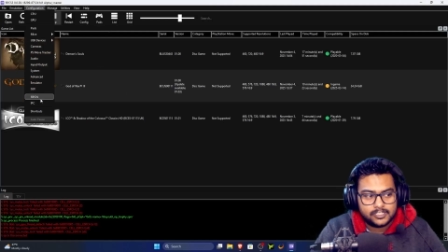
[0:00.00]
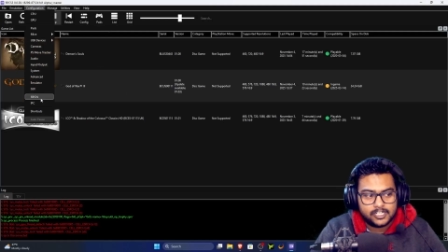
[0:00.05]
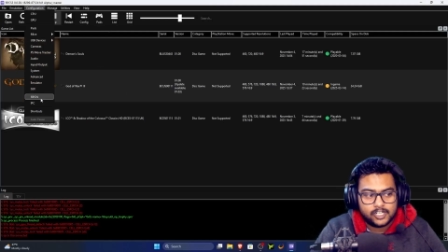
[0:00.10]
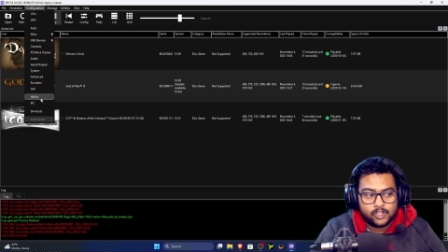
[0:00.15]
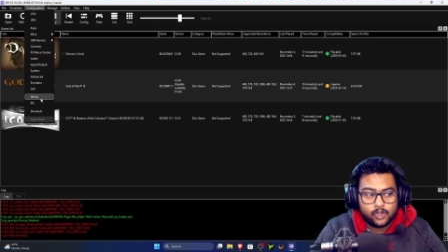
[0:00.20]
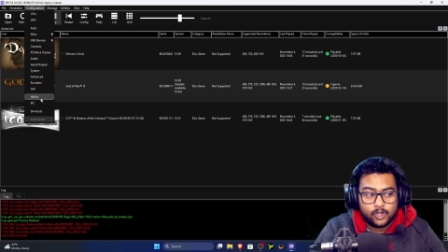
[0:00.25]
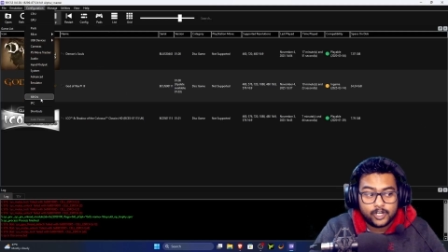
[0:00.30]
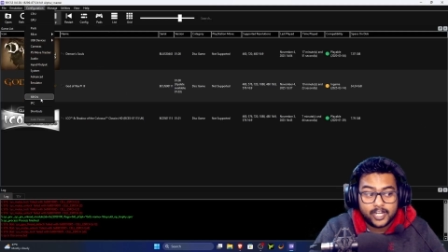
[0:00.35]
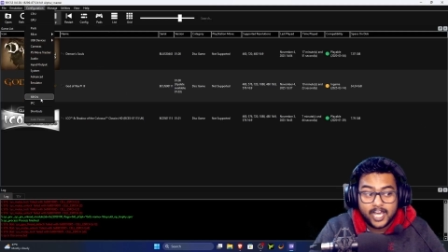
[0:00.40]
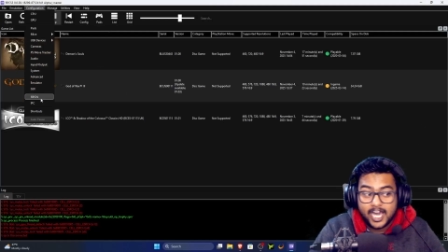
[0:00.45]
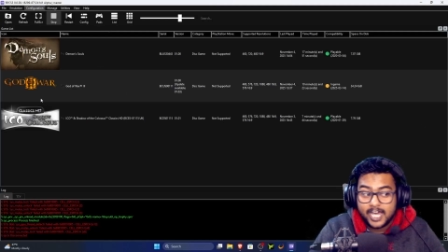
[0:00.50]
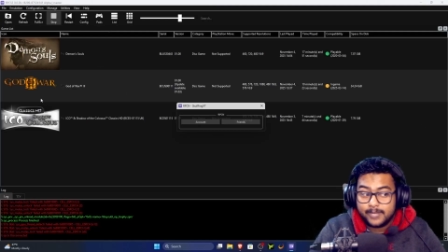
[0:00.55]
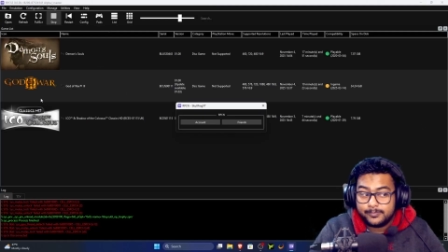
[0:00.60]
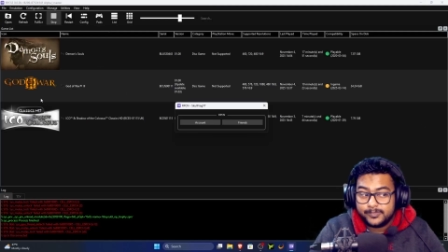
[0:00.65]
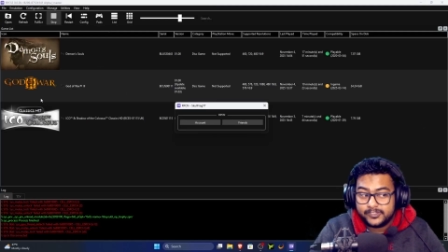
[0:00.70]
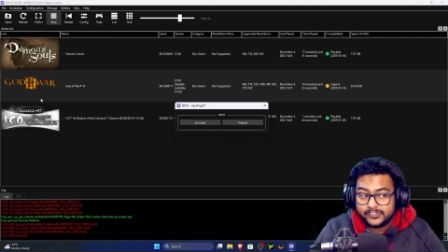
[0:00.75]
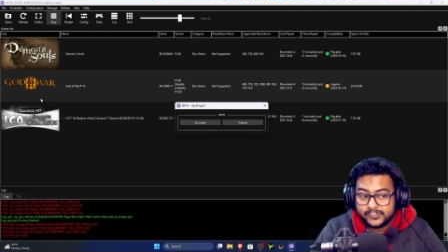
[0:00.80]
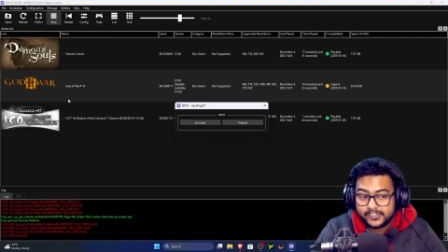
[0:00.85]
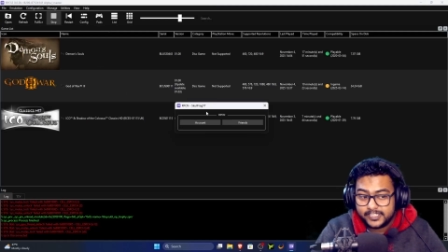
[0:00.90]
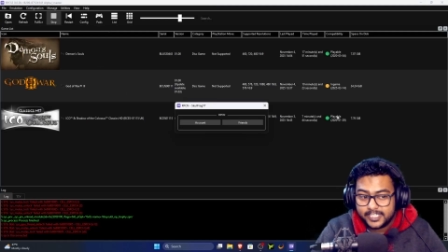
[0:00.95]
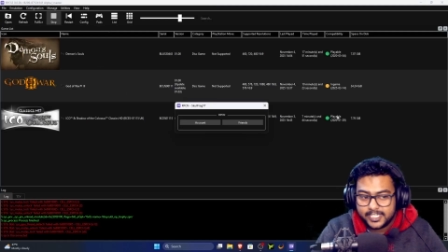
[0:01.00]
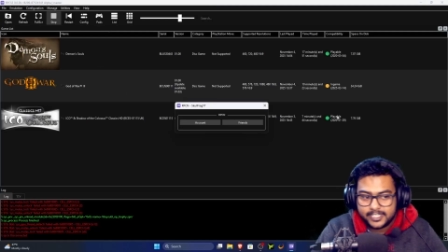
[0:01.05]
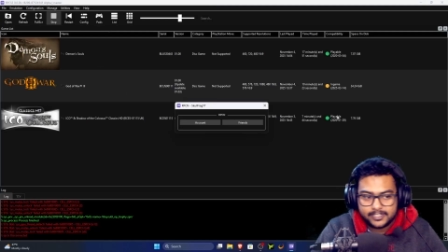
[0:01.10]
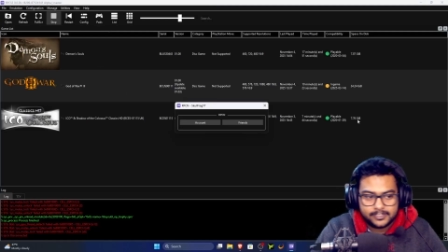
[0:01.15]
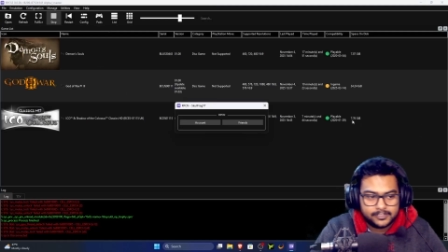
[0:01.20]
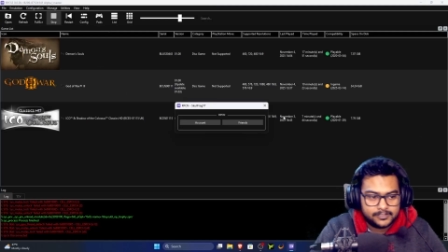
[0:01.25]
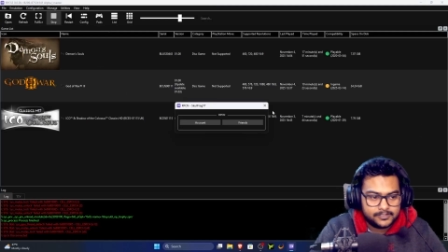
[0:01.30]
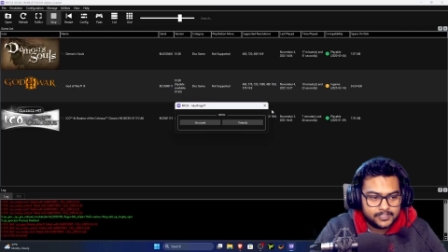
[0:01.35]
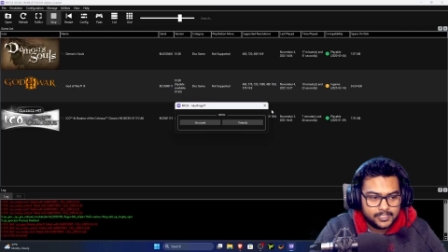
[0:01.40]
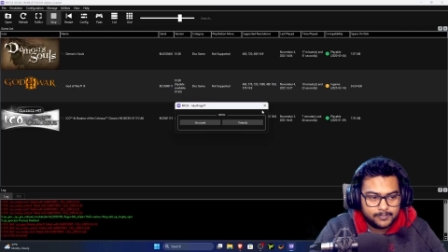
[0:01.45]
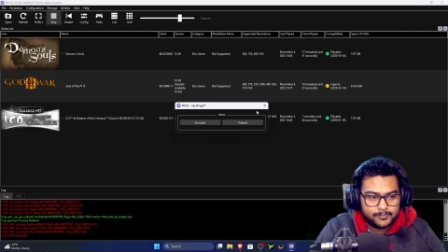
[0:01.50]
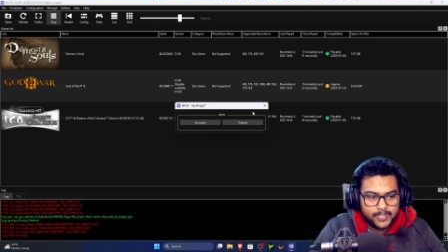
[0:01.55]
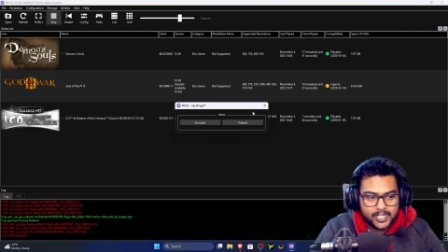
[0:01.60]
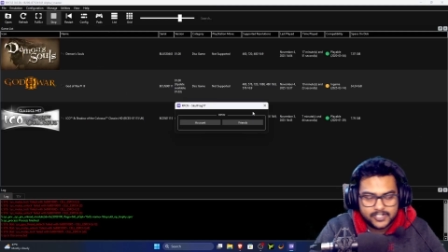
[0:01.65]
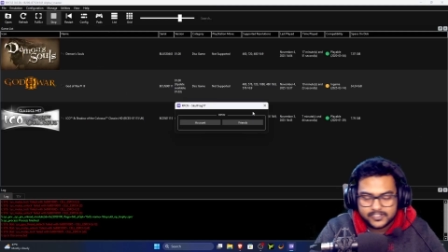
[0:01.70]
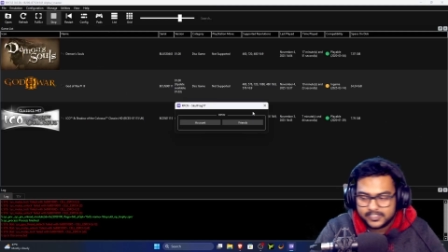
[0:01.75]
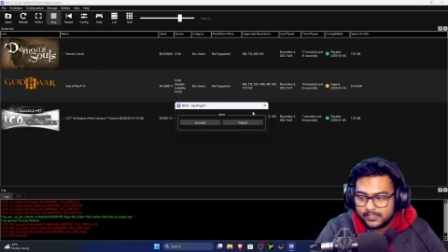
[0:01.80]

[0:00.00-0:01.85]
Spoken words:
click on RPCN. Yep, that's the